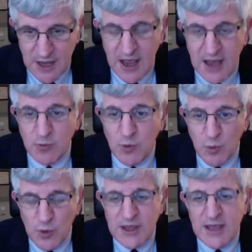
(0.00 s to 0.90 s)
And what
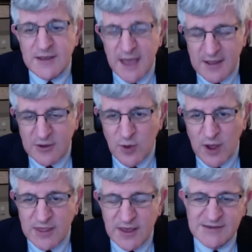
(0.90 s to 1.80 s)
we need to get to,
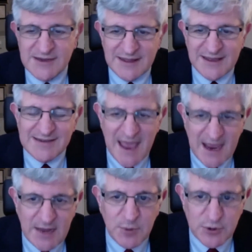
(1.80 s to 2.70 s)
I think, is at least
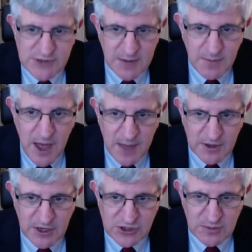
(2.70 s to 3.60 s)
80%
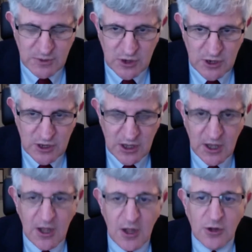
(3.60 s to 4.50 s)
population immunity
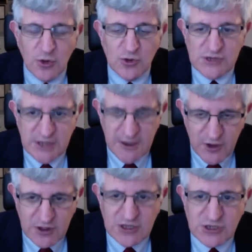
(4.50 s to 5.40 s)
to
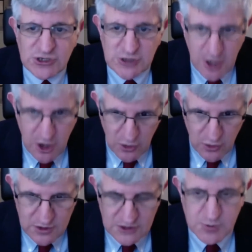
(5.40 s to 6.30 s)
significantly
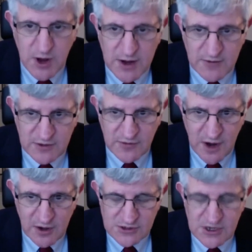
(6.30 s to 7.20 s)
slow the spread of this
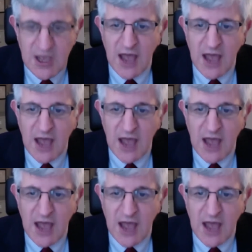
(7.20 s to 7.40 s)
virus.